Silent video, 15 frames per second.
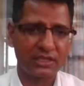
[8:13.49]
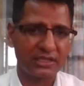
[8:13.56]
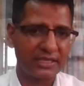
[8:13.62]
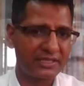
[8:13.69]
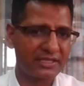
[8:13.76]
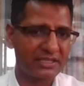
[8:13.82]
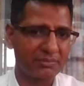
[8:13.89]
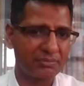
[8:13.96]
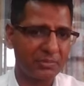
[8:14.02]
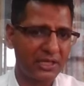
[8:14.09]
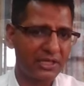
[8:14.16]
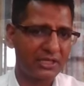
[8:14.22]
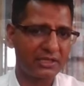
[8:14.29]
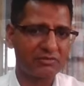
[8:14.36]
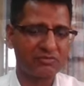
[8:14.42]
That is the
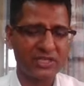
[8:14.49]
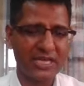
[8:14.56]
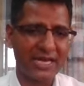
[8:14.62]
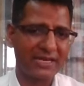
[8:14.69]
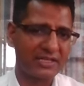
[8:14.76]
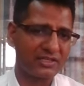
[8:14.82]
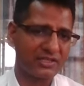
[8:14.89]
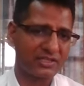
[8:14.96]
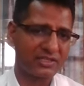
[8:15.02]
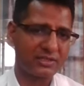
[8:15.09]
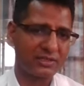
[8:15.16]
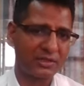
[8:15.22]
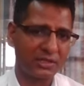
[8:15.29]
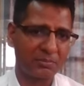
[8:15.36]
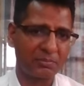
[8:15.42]
very challenge
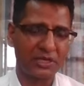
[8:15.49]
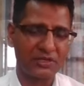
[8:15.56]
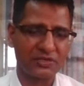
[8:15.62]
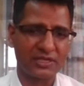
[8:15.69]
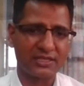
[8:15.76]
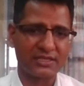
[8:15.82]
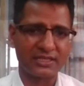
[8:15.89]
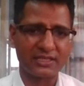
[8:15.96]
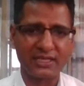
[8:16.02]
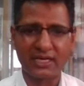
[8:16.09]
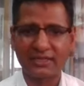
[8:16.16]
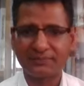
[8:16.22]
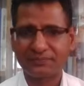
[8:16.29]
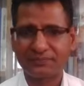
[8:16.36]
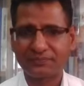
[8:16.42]
in present era.